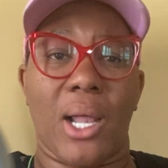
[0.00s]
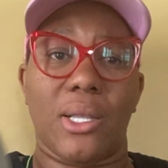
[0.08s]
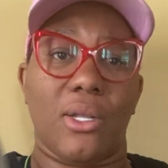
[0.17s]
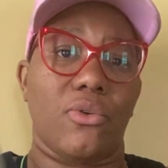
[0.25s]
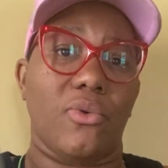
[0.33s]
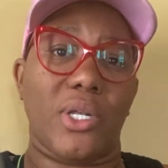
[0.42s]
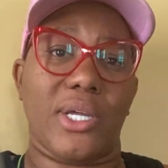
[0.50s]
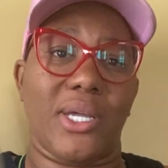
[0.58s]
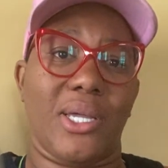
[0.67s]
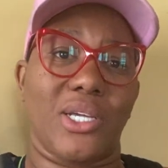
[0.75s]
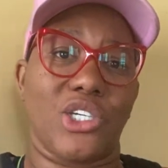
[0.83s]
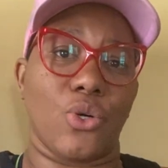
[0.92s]

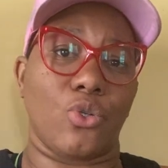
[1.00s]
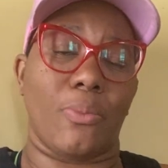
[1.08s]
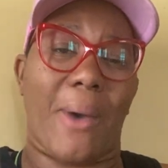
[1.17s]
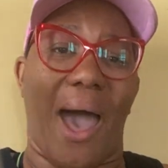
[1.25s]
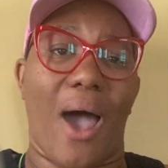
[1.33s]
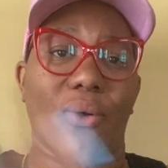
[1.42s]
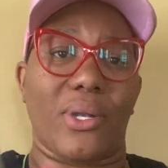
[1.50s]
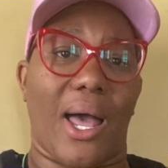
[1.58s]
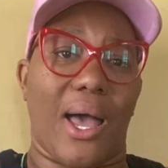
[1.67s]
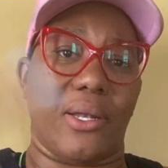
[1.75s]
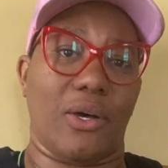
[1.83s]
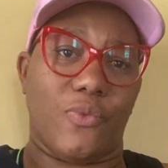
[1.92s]
Literally showed them an
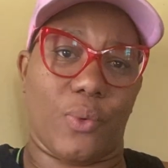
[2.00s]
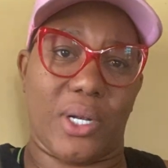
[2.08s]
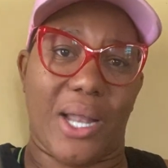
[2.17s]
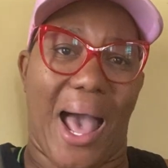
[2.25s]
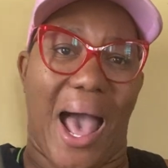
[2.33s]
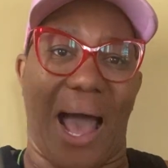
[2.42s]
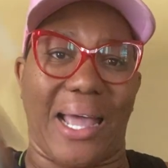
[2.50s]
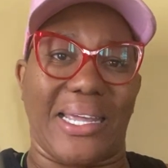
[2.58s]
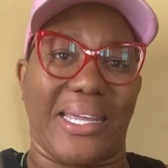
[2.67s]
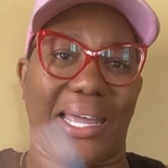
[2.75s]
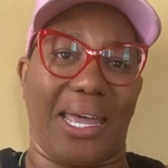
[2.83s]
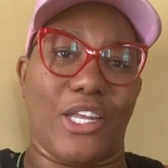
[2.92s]
outline of what I
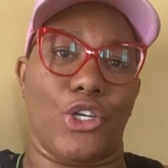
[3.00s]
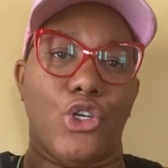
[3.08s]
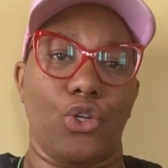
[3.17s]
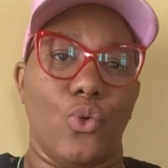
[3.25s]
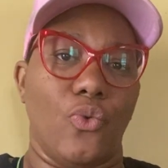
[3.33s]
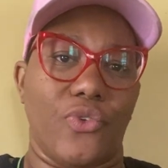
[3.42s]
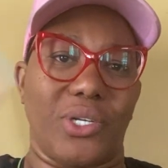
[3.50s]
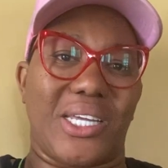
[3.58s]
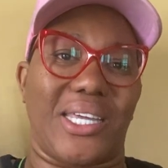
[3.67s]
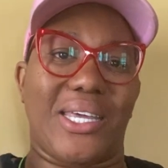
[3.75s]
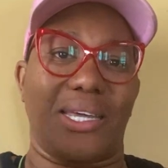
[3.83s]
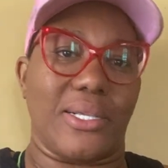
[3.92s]
can do for the
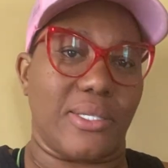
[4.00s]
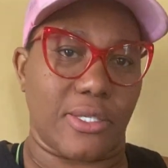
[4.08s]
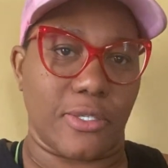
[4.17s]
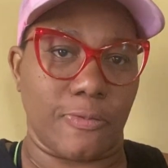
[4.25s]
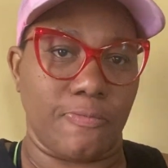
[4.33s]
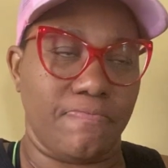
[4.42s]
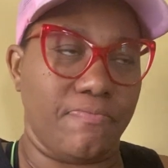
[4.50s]
kids